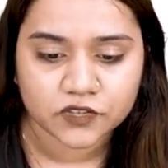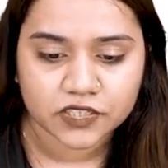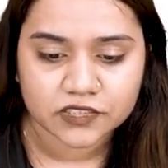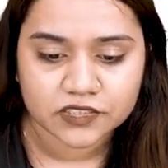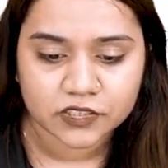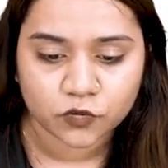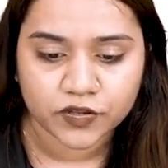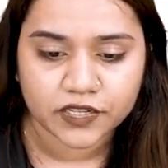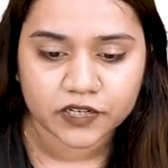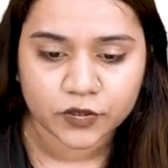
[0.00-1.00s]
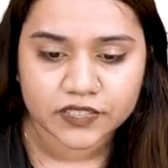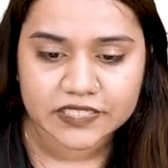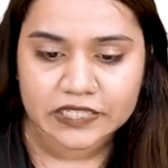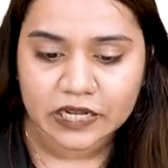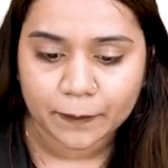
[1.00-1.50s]
You can see over here, you can
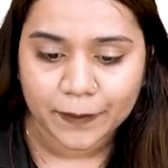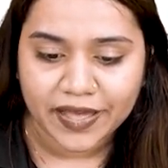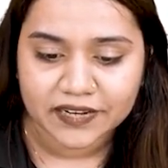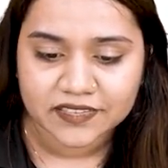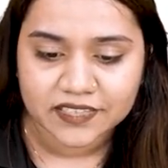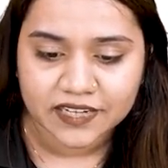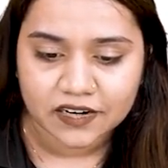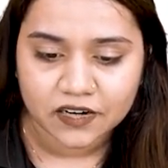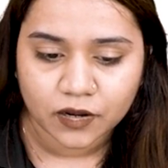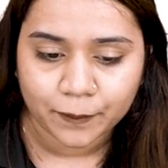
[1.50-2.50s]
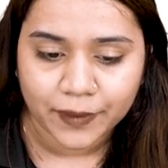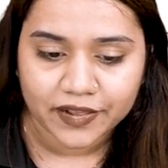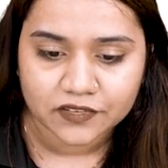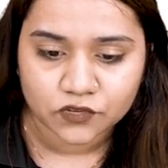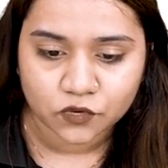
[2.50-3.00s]
see the comparison, the color
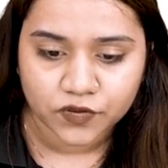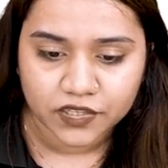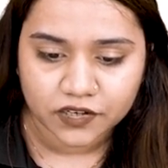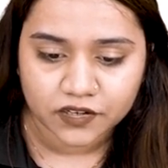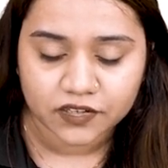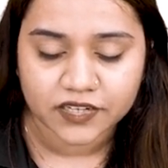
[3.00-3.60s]
comparison over here.